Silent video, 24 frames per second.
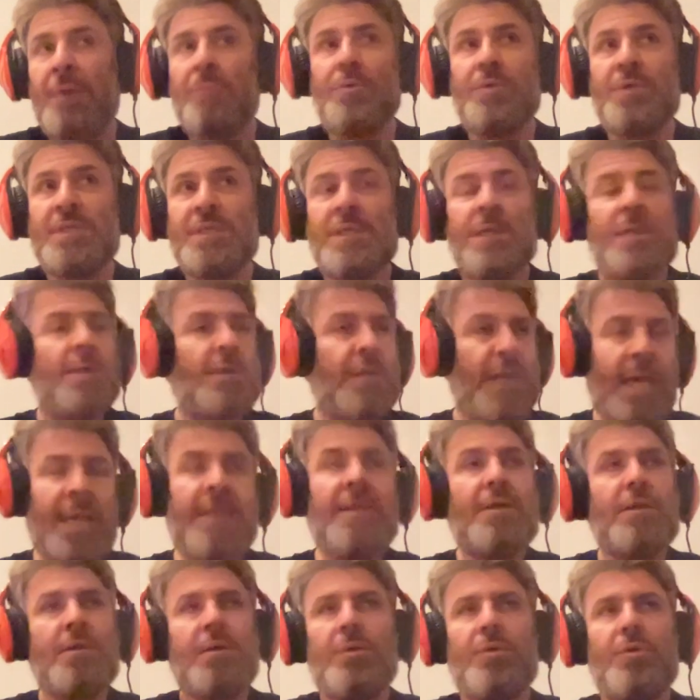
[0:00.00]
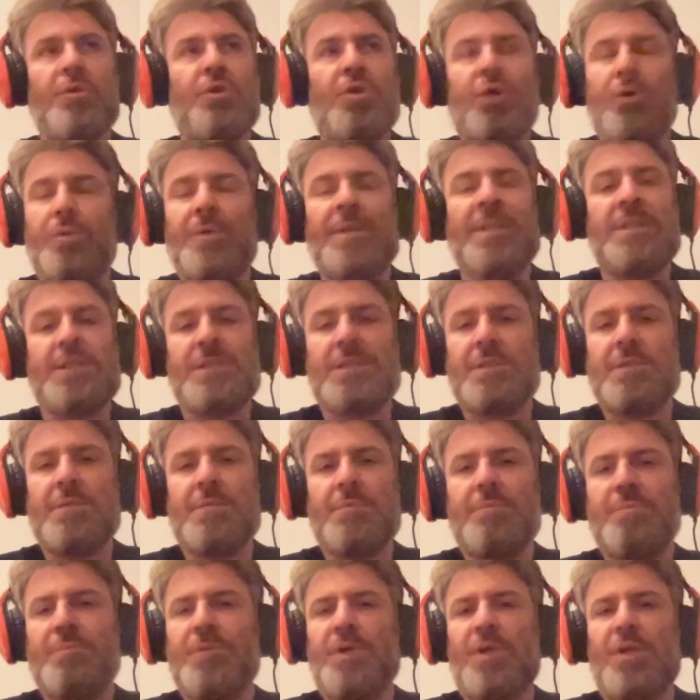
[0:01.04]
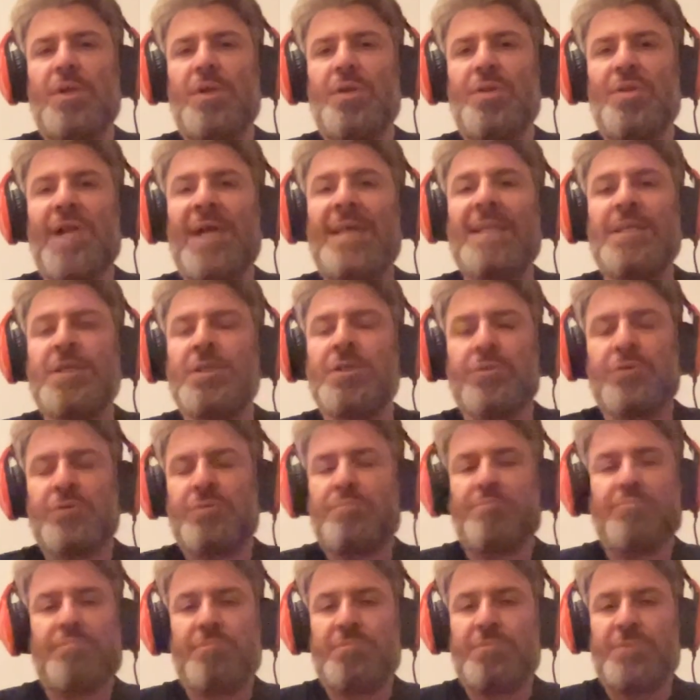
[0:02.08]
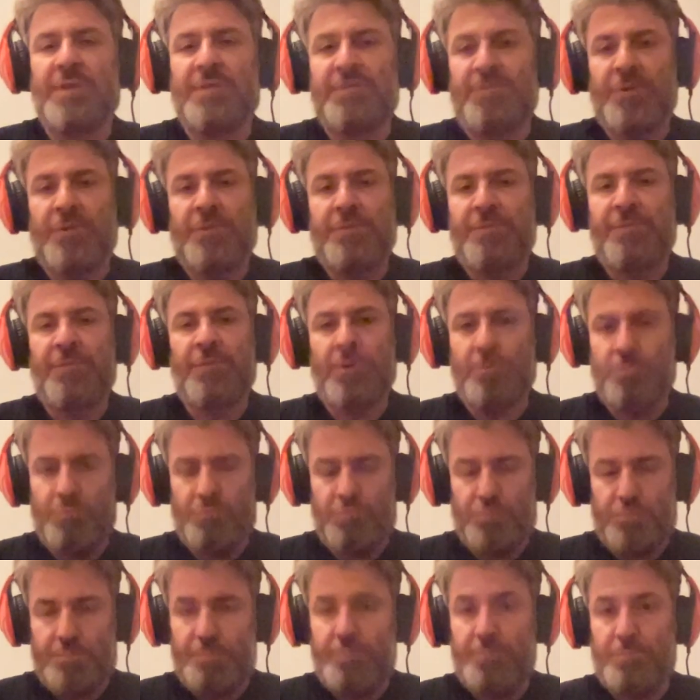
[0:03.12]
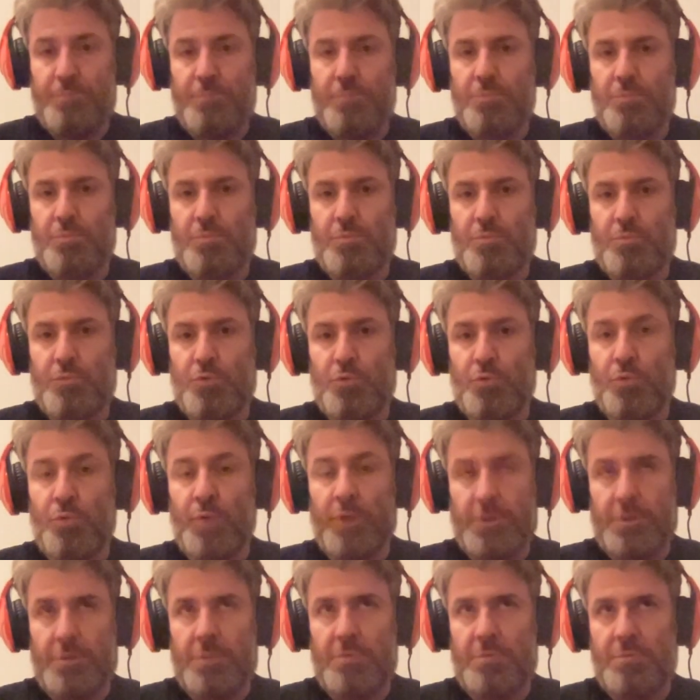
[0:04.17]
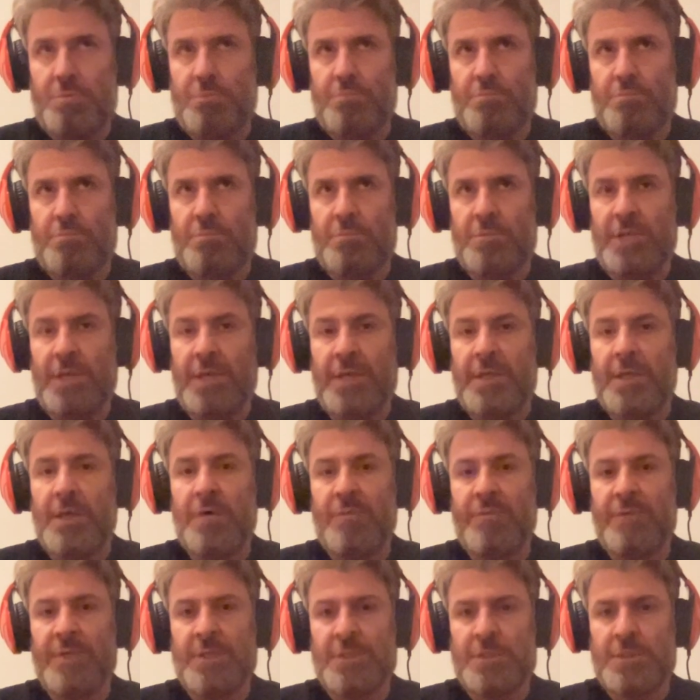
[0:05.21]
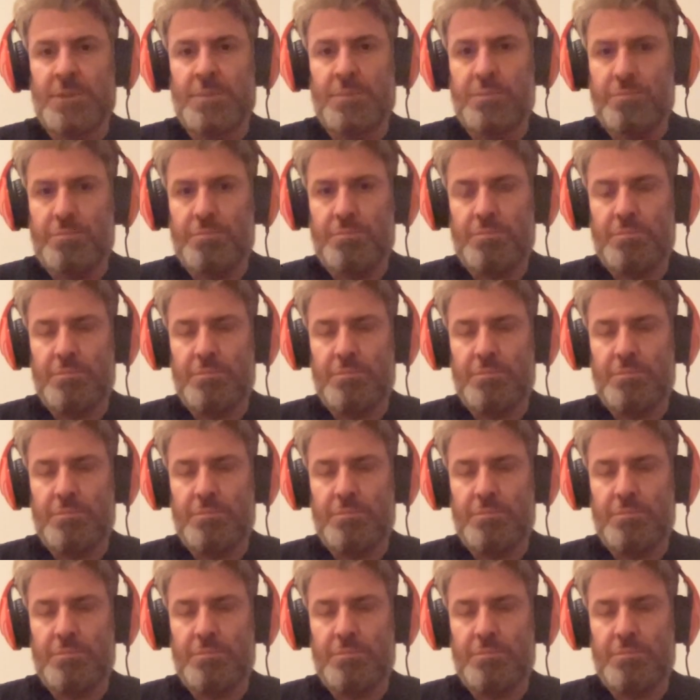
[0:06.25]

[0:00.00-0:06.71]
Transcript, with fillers: I was, and you know, it's light years different from what Dani Alves